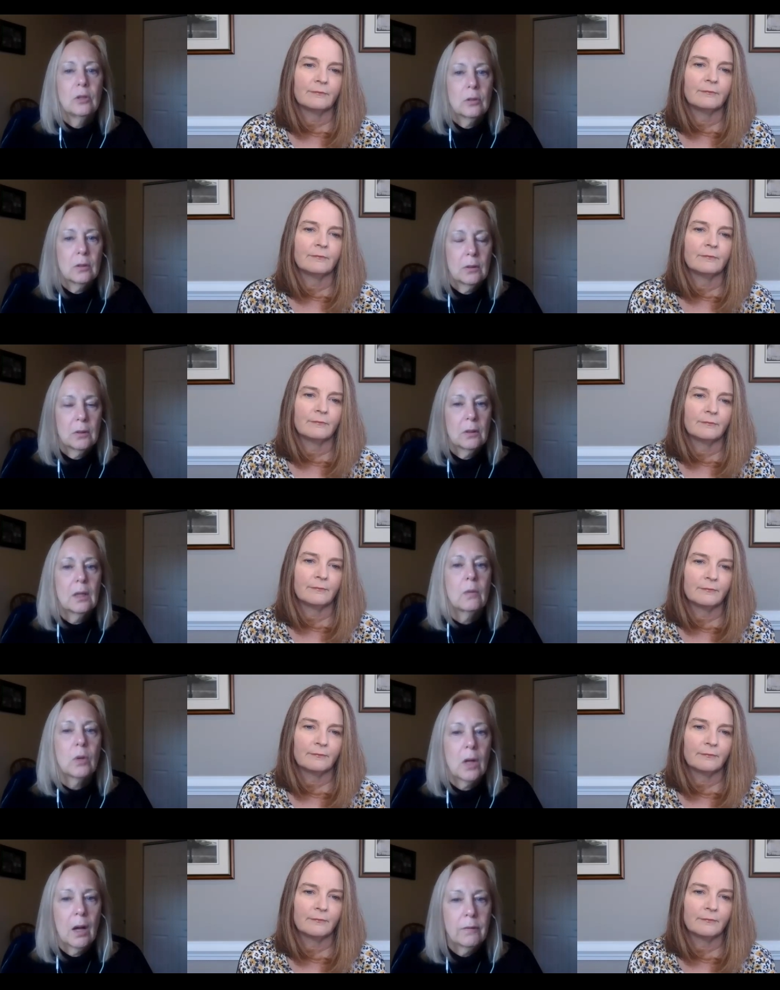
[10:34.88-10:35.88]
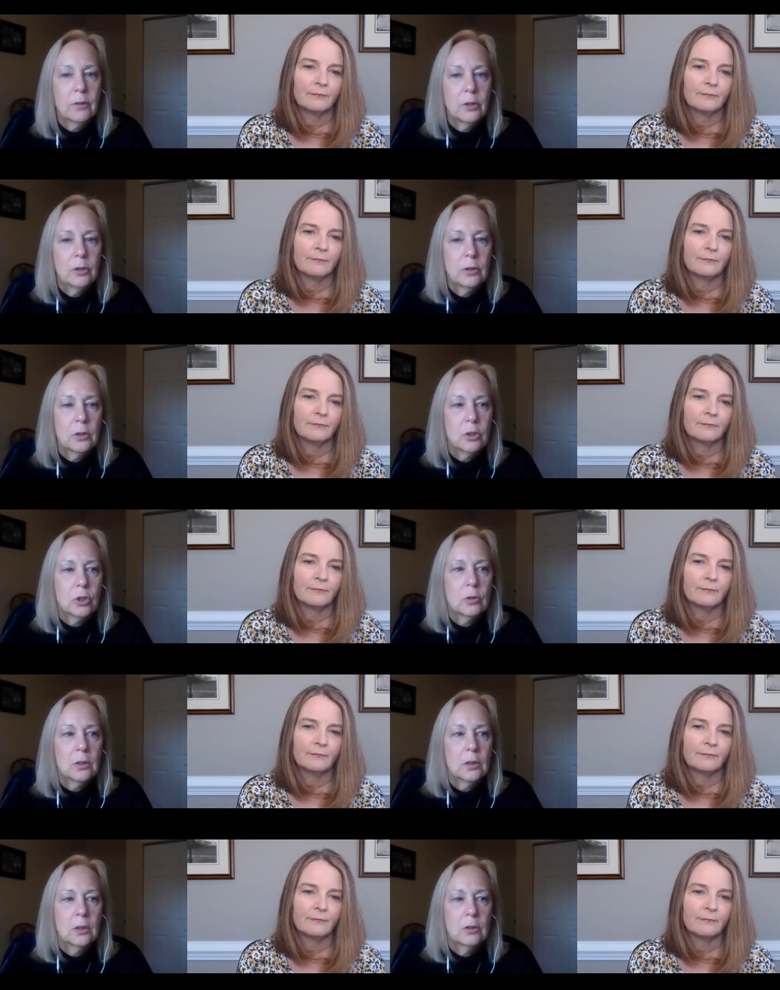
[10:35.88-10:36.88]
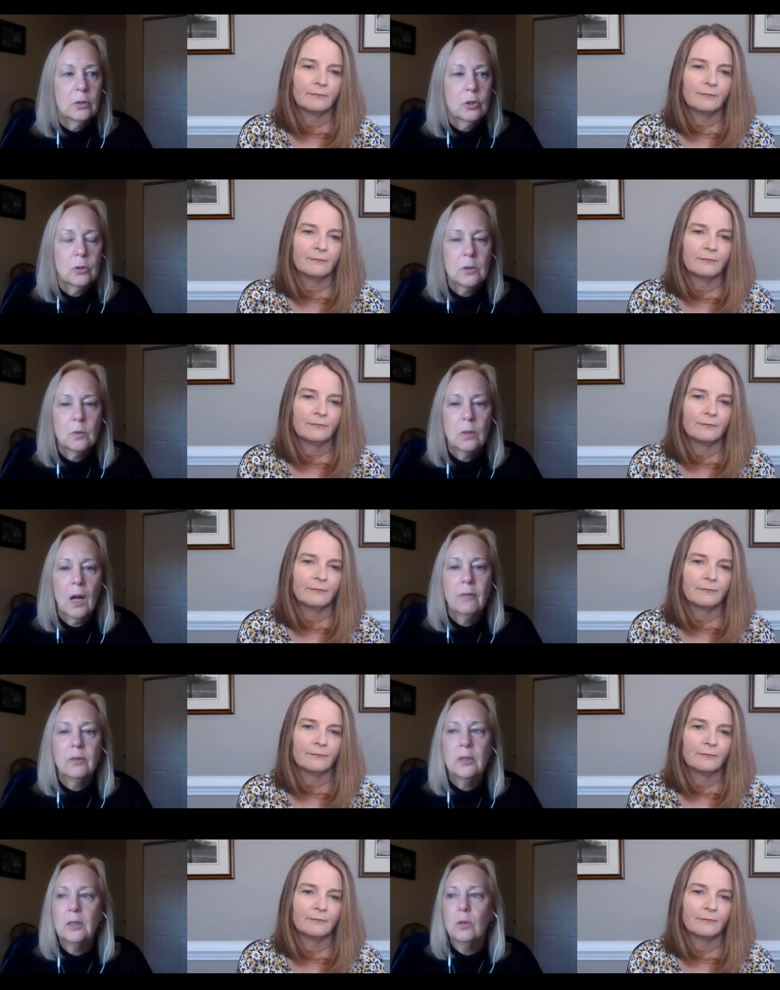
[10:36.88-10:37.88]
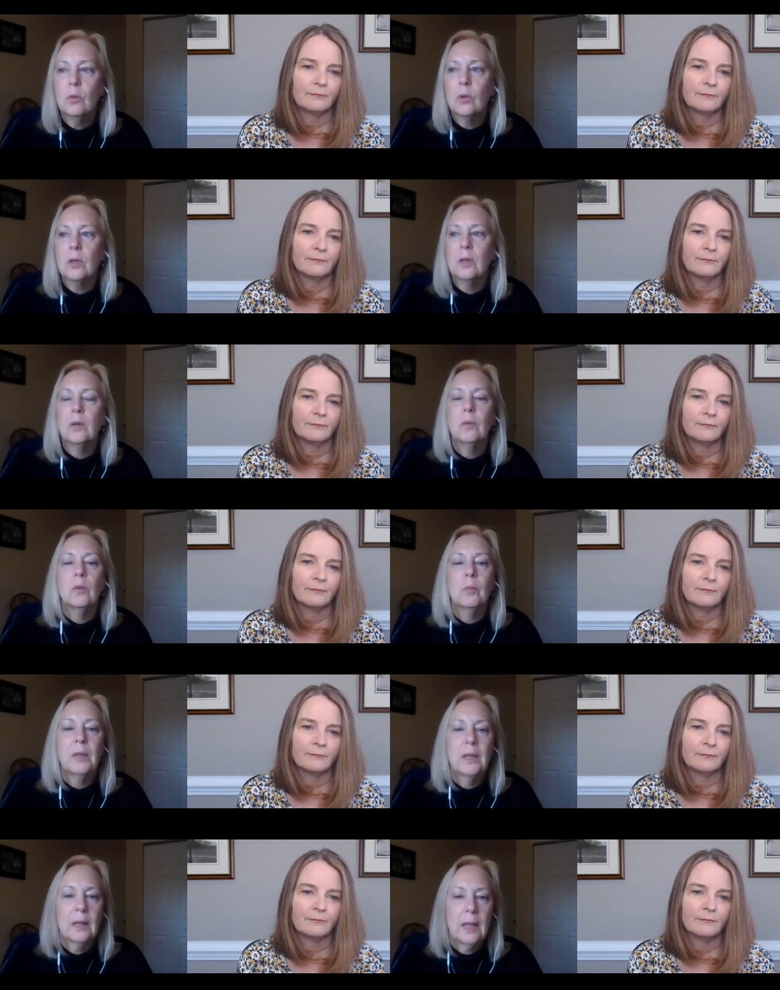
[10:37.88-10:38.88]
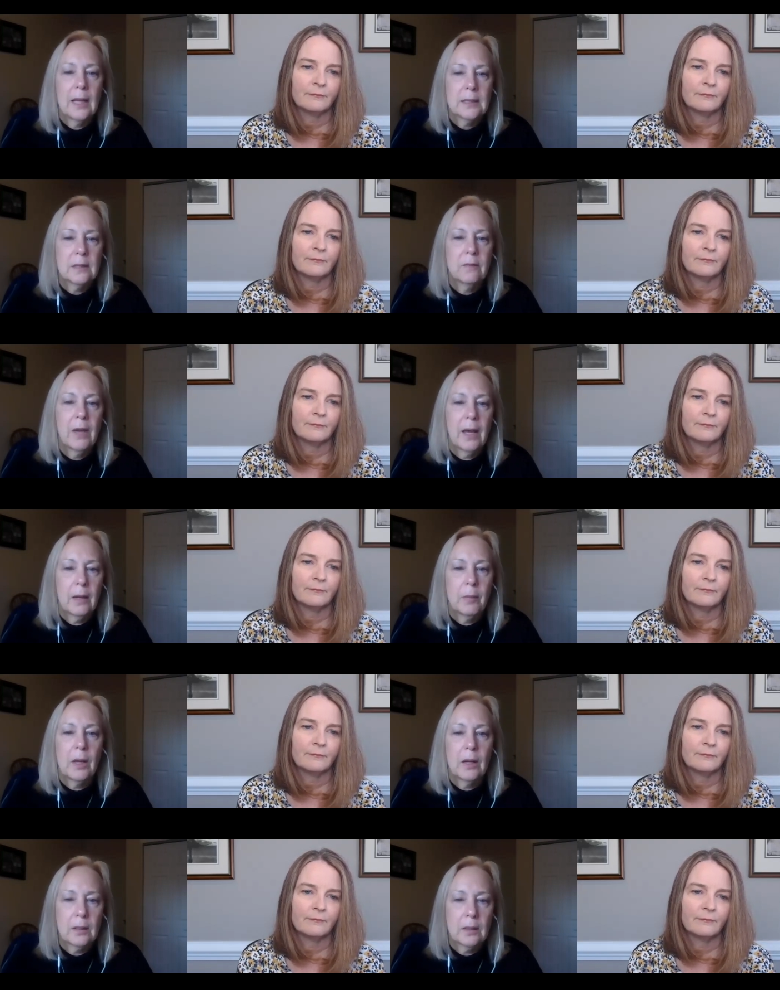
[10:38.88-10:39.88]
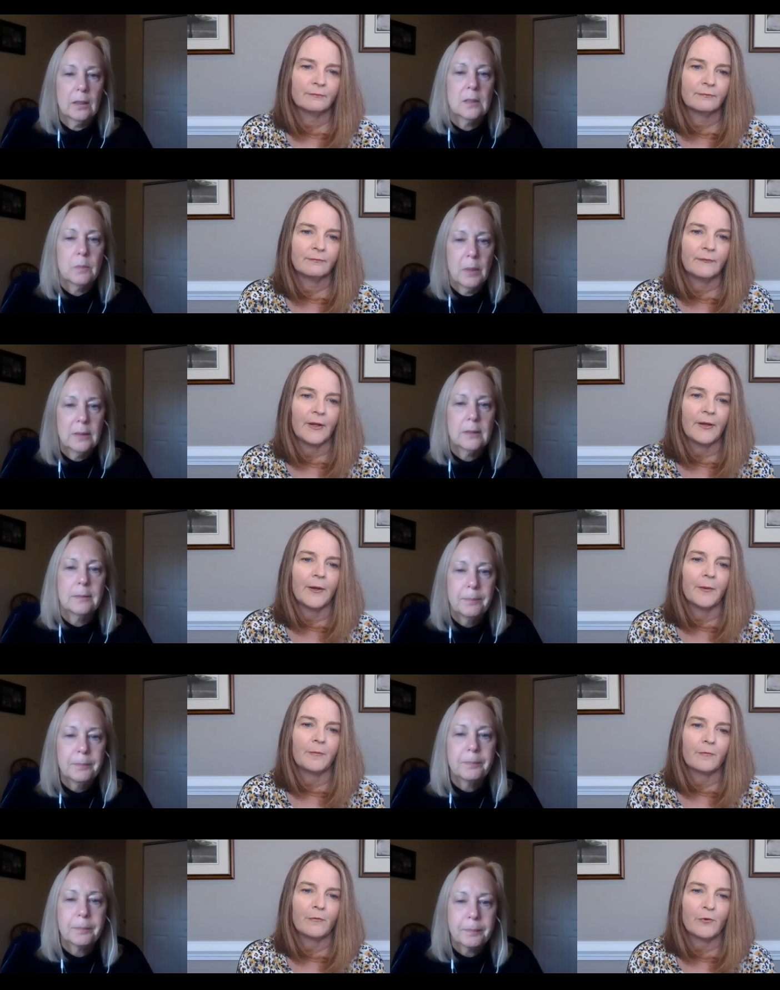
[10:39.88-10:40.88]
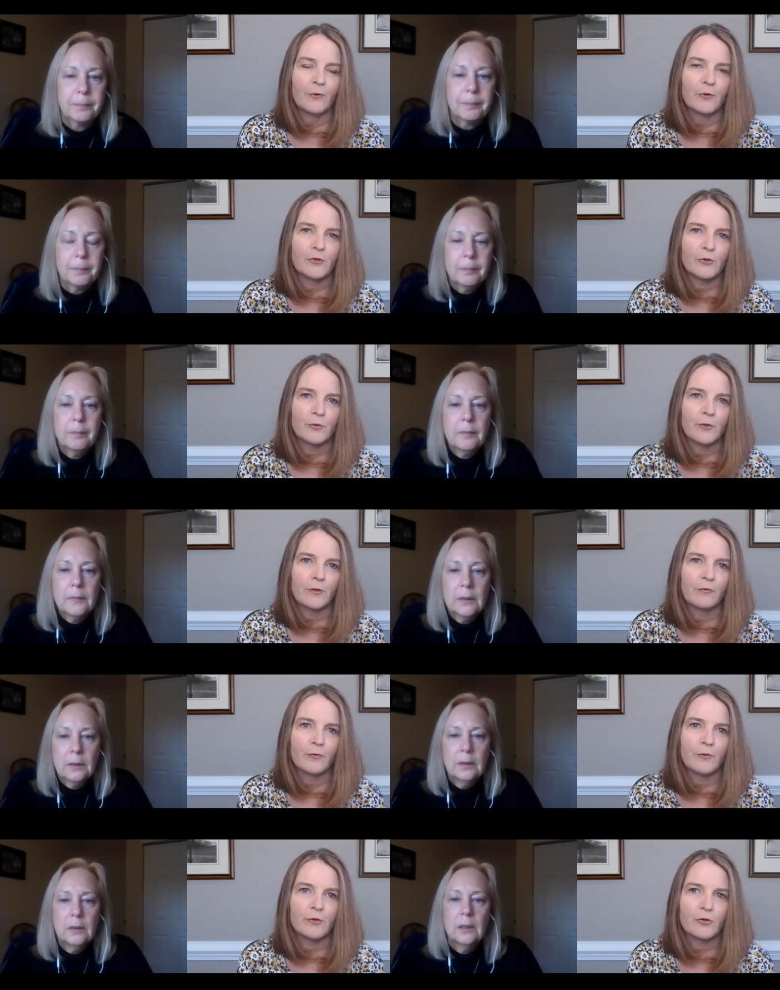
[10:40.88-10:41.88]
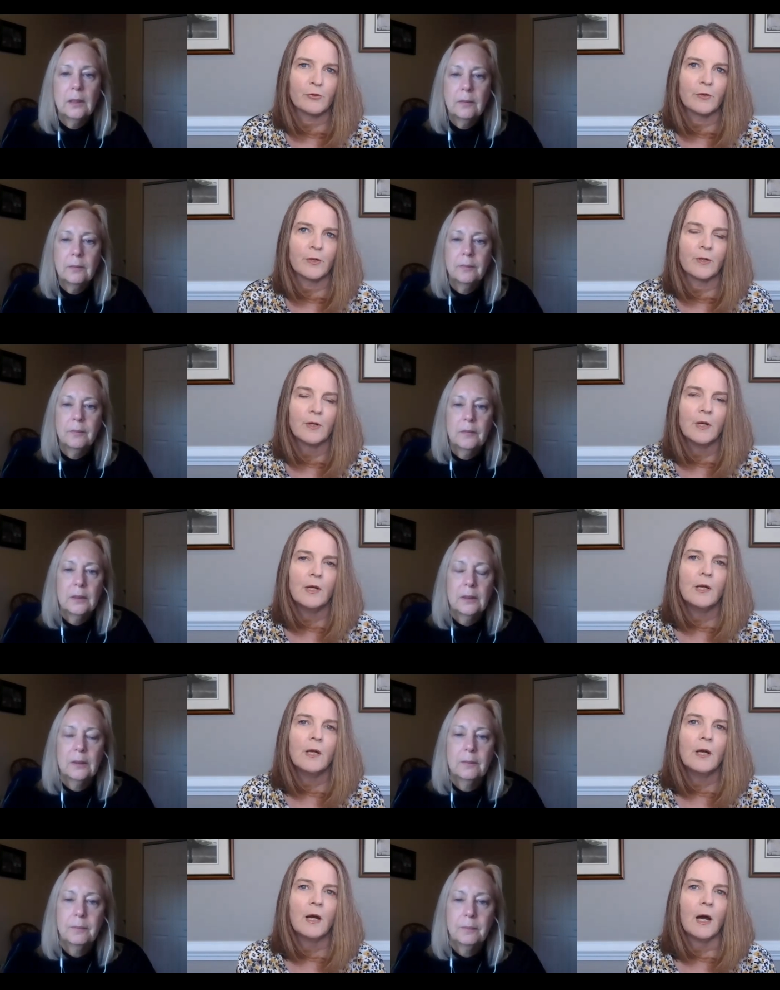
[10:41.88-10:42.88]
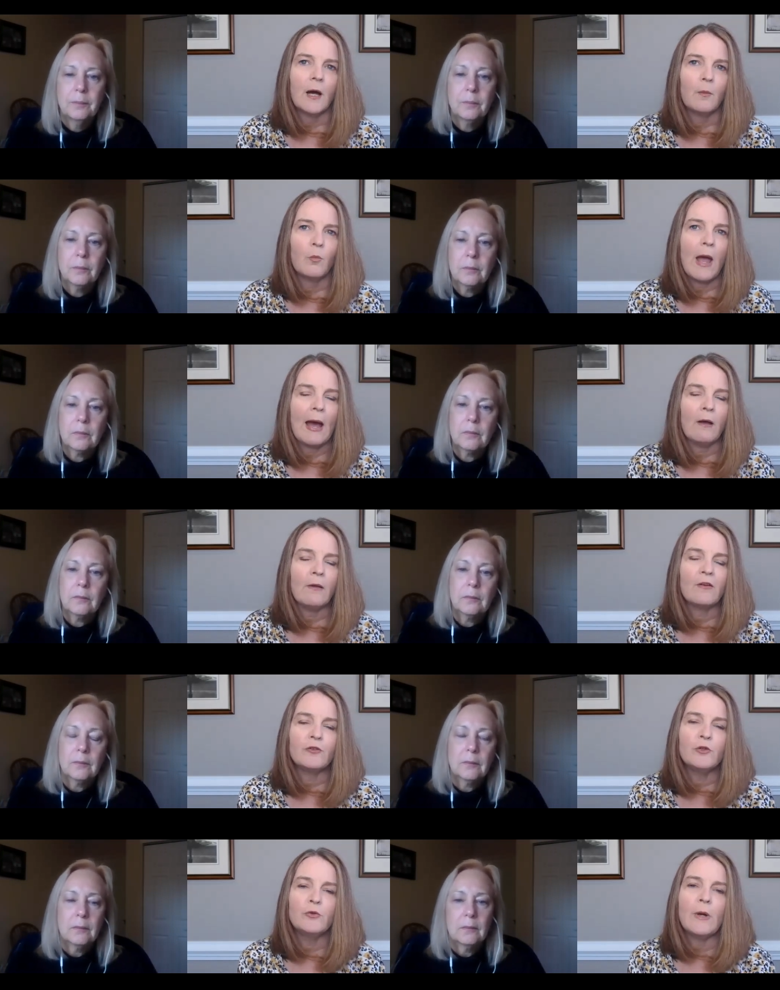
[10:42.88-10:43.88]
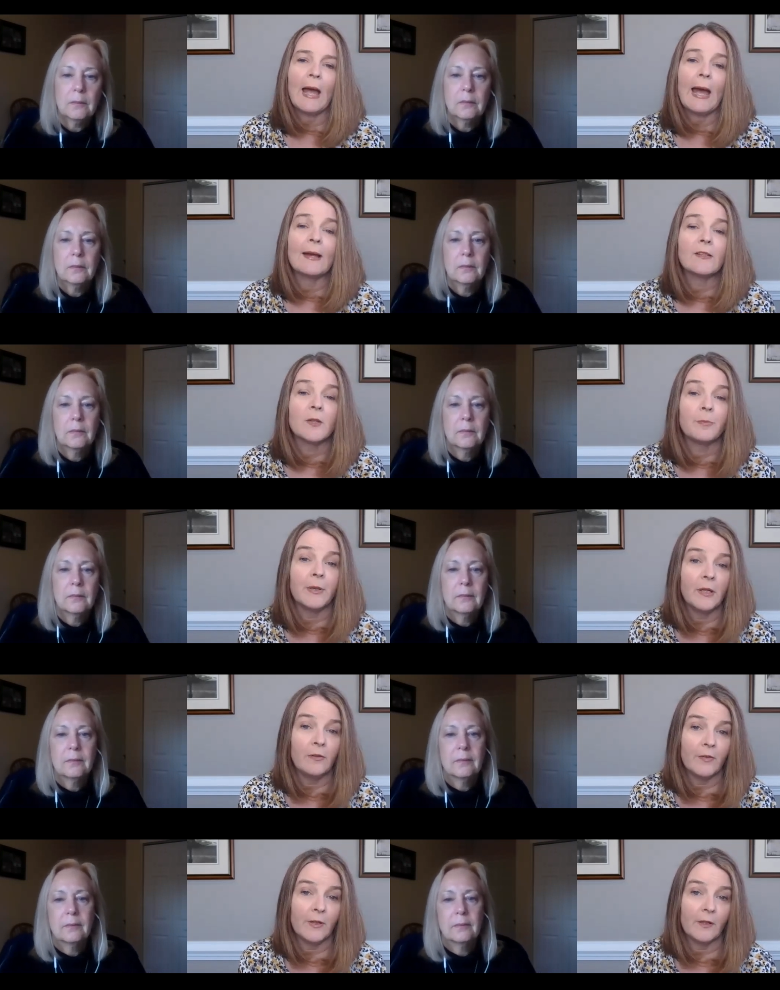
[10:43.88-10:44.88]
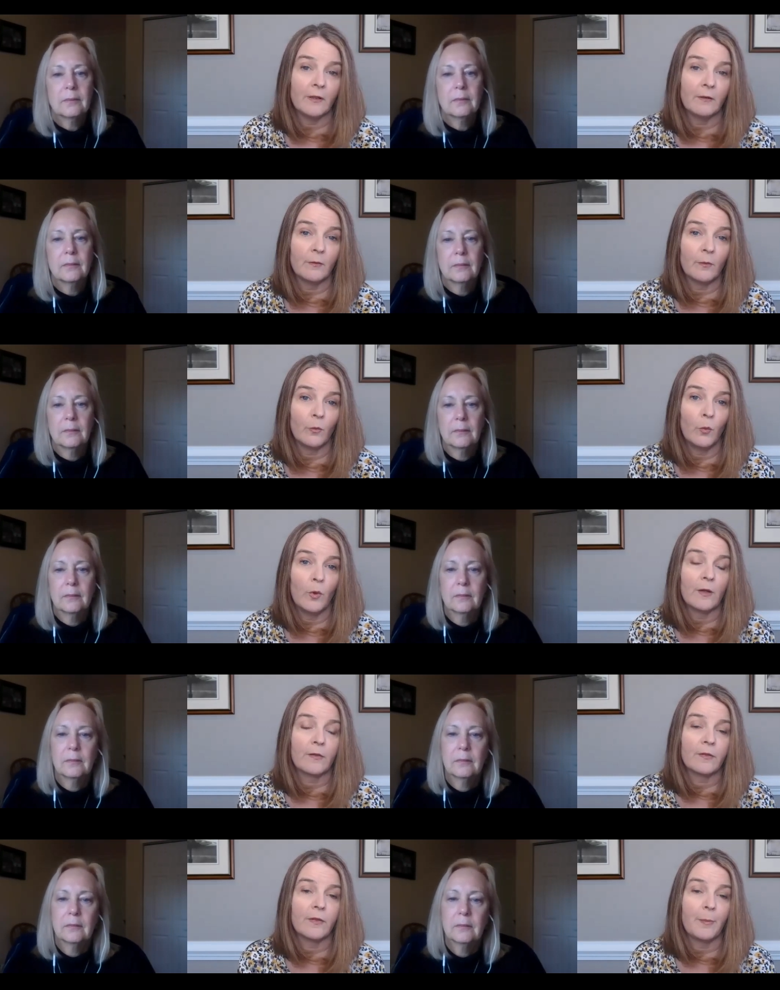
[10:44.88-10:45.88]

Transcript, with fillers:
Speaker 1: your it will cover your insurance. Your insurance will cover it, or it will be a less of out of pocket
Speaker 2: expense. Yeah, for sure, for sure. Yeah. Um, how have you had to pivot with